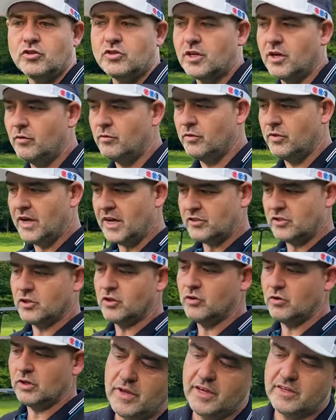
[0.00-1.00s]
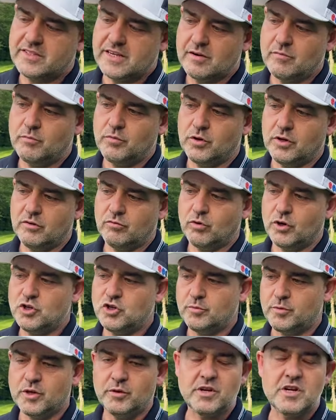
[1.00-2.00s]
So that's a good example of what you
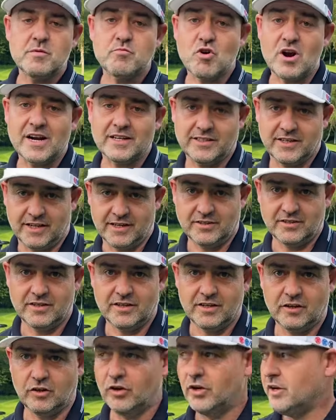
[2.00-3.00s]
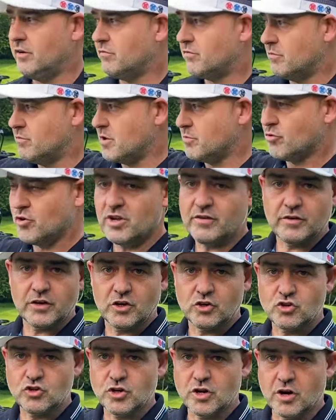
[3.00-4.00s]
should be doing in your practice, learning from your
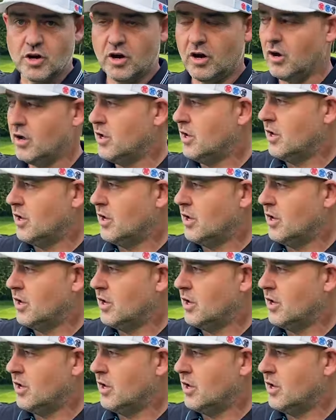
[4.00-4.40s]
previous shot